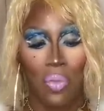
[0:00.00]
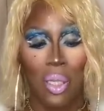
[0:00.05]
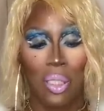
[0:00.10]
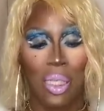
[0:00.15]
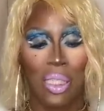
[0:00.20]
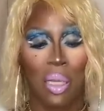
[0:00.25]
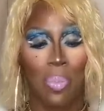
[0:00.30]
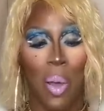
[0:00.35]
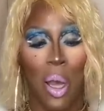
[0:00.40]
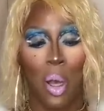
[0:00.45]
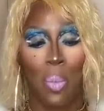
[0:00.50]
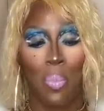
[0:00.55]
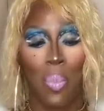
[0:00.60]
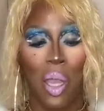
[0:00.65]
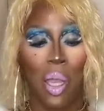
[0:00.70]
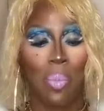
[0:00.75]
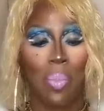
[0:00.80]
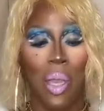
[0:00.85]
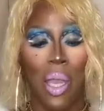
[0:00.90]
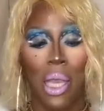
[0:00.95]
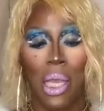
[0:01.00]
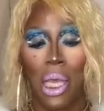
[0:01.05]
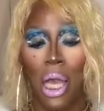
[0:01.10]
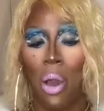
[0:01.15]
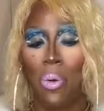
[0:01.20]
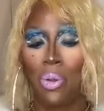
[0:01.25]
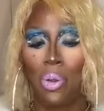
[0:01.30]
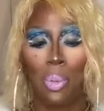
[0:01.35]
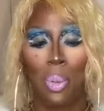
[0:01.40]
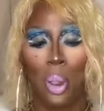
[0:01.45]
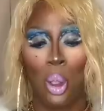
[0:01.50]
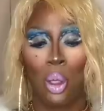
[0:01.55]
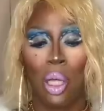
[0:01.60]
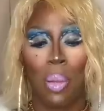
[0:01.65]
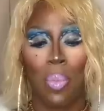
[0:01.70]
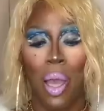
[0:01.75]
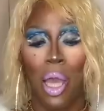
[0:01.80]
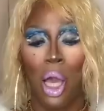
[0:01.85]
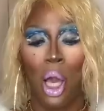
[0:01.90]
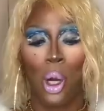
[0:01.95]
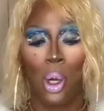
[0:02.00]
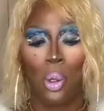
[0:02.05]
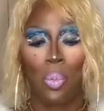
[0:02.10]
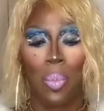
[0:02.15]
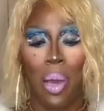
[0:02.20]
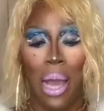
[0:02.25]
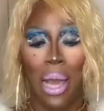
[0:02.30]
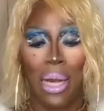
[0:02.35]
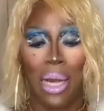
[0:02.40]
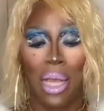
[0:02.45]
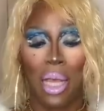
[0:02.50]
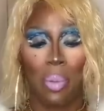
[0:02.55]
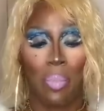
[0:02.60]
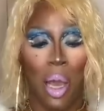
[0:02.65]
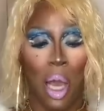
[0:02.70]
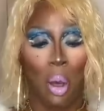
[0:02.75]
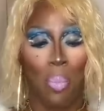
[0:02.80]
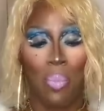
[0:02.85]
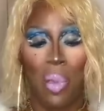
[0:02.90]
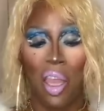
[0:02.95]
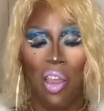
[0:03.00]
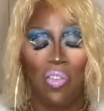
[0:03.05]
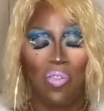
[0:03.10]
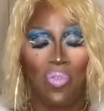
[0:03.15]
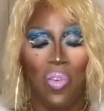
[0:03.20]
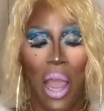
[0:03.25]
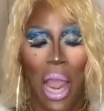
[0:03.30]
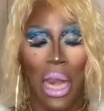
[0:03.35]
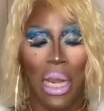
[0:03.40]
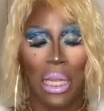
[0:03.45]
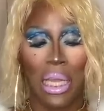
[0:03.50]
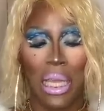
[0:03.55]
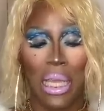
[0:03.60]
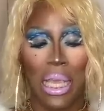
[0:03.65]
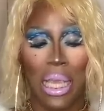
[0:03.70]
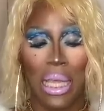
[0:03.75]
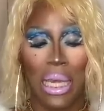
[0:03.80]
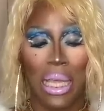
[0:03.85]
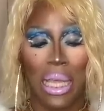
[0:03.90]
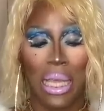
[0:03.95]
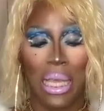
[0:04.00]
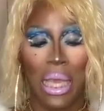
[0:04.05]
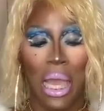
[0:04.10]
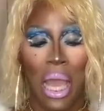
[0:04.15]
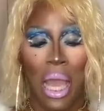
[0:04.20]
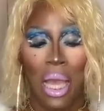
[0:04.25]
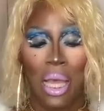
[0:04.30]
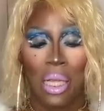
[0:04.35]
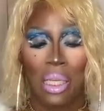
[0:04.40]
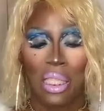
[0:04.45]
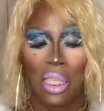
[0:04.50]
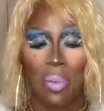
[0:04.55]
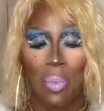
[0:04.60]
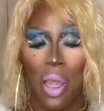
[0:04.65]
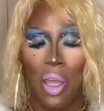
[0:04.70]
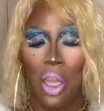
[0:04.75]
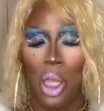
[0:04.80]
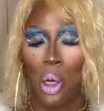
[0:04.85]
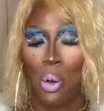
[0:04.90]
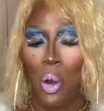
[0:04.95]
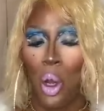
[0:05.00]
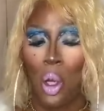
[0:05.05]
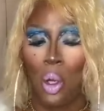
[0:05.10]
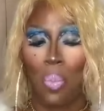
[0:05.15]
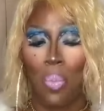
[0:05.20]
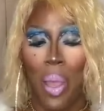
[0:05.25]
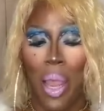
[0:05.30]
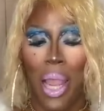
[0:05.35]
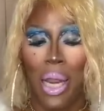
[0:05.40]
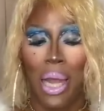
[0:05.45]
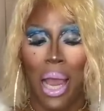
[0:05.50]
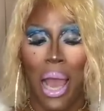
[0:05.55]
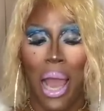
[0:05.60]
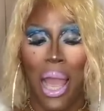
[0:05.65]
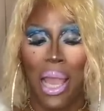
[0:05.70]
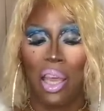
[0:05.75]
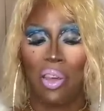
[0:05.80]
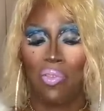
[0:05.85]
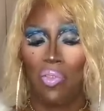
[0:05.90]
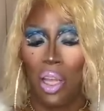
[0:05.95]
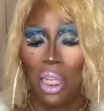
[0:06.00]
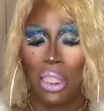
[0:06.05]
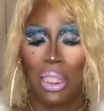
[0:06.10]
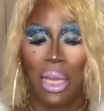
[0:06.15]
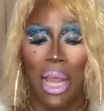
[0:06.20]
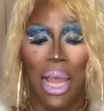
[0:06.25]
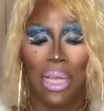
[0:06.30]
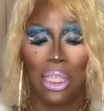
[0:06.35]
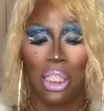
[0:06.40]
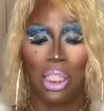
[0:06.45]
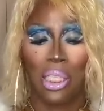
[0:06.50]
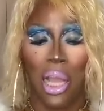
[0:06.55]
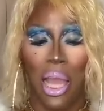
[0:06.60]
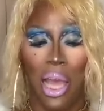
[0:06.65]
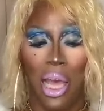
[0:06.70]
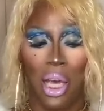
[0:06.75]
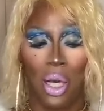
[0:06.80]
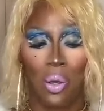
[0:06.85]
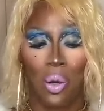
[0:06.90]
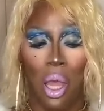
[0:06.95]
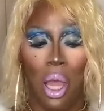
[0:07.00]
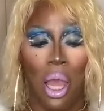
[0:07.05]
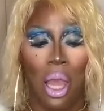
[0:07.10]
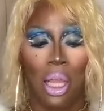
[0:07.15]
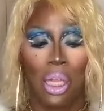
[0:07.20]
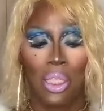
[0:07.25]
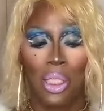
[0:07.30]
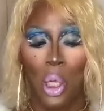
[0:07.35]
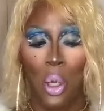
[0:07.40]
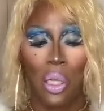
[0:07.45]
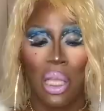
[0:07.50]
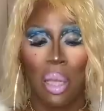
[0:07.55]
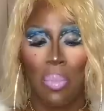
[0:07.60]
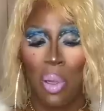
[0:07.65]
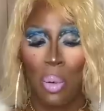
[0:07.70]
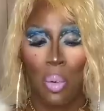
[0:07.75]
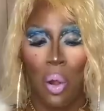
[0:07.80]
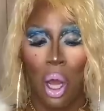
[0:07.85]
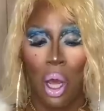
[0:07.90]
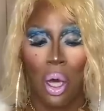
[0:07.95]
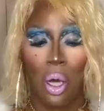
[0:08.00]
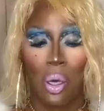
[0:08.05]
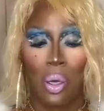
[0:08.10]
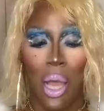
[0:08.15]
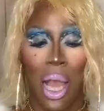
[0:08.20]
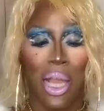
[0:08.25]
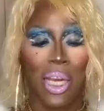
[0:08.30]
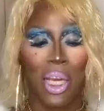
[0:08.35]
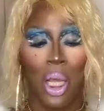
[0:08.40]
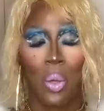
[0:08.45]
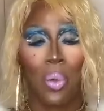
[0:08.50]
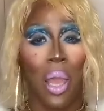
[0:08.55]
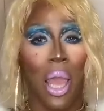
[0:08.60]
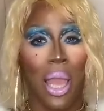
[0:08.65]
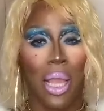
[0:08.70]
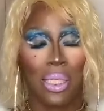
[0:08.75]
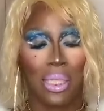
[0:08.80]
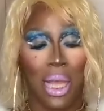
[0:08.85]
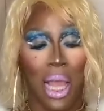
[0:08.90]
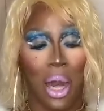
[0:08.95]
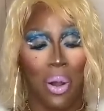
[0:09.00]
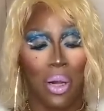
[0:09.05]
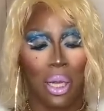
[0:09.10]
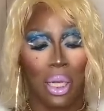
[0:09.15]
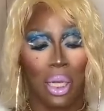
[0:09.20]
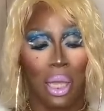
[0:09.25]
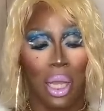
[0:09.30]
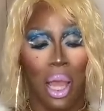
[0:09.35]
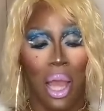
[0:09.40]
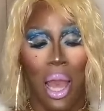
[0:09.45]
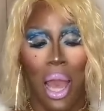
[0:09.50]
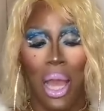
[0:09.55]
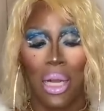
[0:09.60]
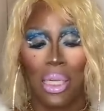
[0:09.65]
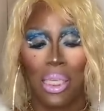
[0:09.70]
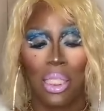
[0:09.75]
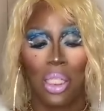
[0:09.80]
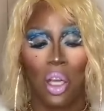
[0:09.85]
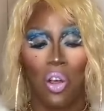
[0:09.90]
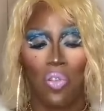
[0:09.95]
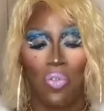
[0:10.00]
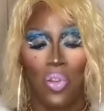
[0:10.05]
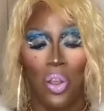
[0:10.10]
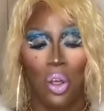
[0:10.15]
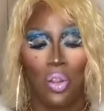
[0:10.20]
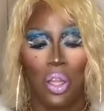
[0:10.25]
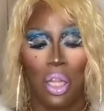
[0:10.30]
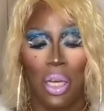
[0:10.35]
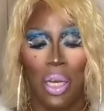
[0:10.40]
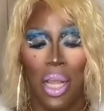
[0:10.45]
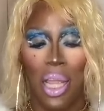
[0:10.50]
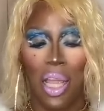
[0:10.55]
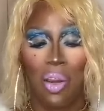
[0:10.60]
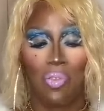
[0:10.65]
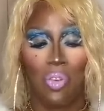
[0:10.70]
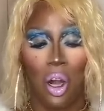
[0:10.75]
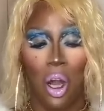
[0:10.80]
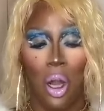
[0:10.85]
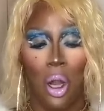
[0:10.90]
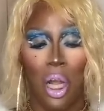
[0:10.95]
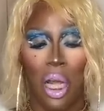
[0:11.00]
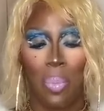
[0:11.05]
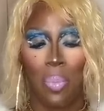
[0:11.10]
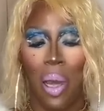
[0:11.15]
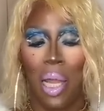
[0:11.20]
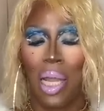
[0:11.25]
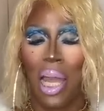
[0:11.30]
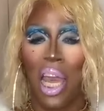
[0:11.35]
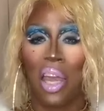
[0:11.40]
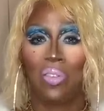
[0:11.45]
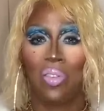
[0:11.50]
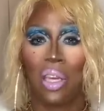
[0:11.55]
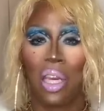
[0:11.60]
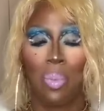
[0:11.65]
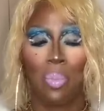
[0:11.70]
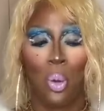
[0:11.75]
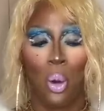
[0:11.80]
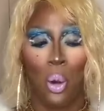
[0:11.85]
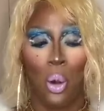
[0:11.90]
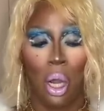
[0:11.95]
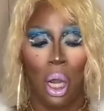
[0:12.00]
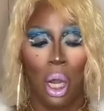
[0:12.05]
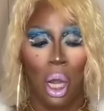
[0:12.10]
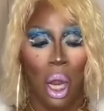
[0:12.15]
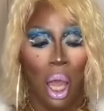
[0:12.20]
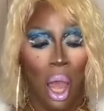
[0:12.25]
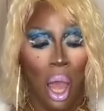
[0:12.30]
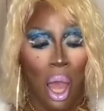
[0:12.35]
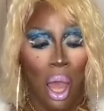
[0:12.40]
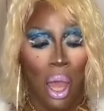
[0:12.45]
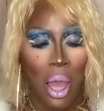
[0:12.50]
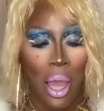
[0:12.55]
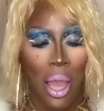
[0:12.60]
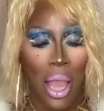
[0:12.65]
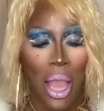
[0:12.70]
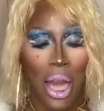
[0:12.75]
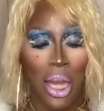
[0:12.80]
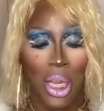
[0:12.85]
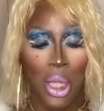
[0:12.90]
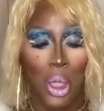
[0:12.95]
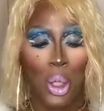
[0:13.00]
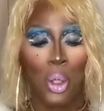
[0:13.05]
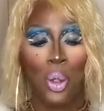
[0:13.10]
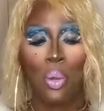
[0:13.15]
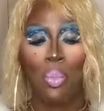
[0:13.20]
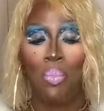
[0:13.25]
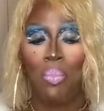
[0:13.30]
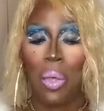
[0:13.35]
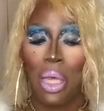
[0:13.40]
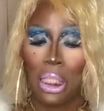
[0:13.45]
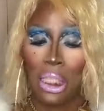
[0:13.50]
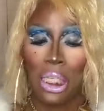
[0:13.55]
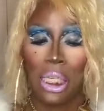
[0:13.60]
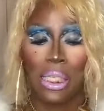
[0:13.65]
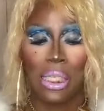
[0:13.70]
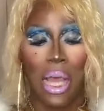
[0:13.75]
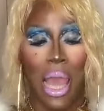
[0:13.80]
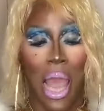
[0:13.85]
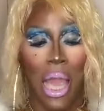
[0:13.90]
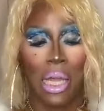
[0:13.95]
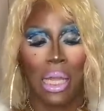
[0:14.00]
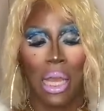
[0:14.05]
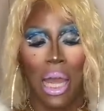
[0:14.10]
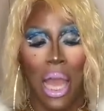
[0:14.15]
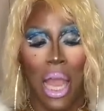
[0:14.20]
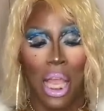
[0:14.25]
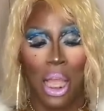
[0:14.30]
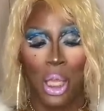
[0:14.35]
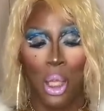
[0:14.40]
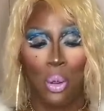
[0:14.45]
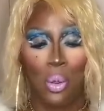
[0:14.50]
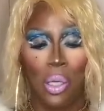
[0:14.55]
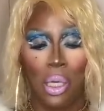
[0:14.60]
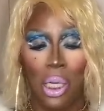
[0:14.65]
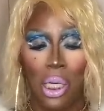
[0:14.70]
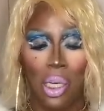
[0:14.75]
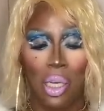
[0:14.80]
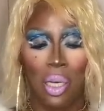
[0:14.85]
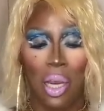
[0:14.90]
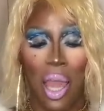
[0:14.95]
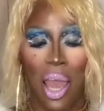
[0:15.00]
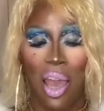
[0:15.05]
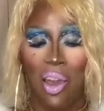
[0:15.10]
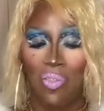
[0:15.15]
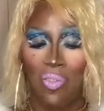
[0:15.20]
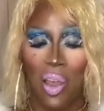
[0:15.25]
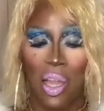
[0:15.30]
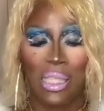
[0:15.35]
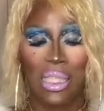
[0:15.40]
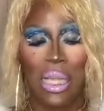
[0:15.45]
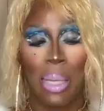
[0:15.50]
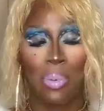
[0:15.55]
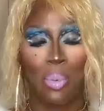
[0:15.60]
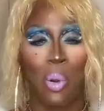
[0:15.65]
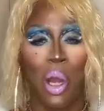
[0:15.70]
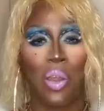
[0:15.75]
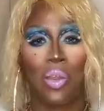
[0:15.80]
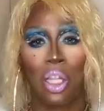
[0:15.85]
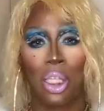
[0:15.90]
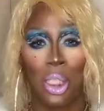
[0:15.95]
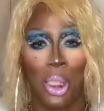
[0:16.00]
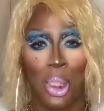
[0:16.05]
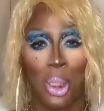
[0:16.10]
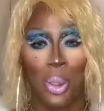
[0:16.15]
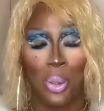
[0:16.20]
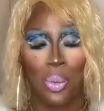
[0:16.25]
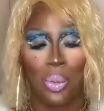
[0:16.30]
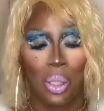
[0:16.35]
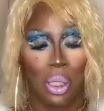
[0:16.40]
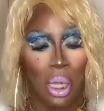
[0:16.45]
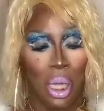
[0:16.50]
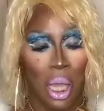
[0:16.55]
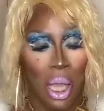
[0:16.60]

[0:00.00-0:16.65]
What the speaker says: This is about me being comfortable in my own body, about me finally getting to be the grown man I envisioned as a child. Don't get me wrong, I don't hate Tyra. I just don't feel the need for her in my life anymore. And you bitches act like you couldn't effing separate the two.